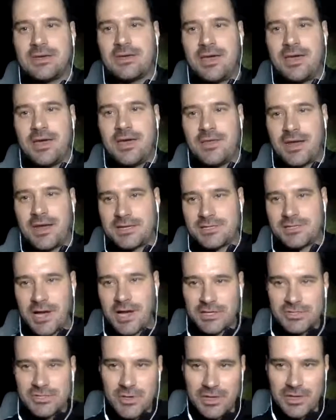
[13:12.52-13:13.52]
And then I
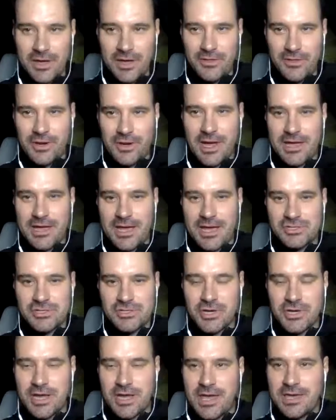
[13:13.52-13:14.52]
talked to another guy
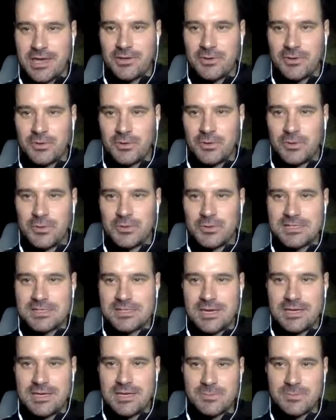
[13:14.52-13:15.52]
yesterday who
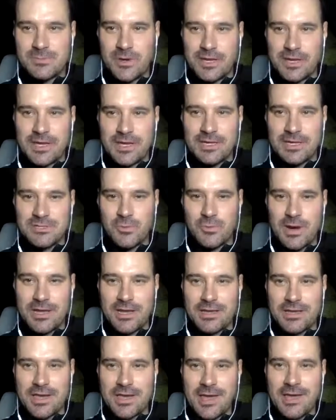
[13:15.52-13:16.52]
said he's putting in
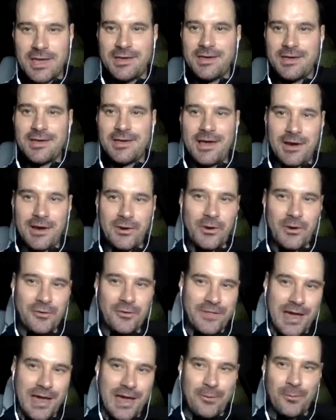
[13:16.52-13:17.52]
20K. I don't know
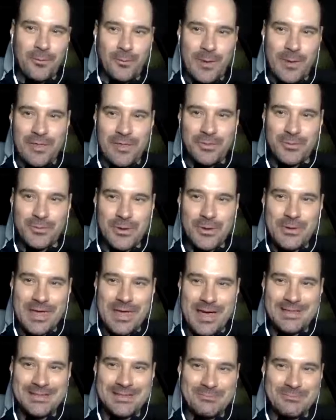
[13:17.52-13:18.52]
if that went through
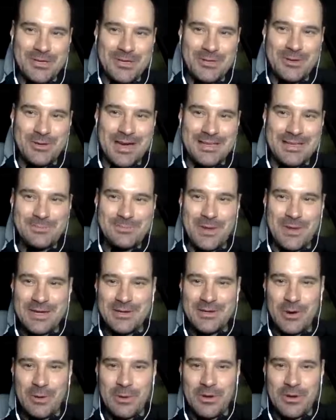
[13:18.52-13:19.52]
yet, but you guys
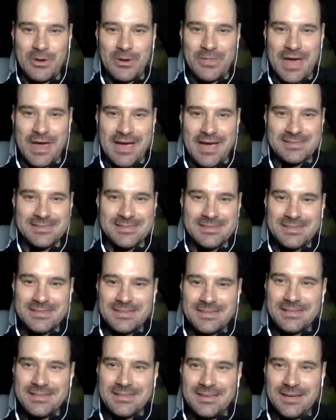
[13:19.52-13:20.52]
might know about that
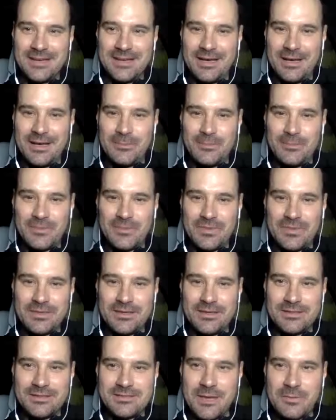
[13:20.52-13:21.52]
um,
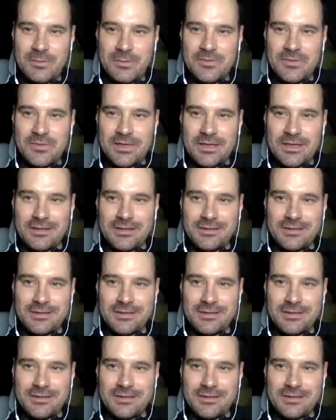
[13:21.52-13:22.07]
type of thing.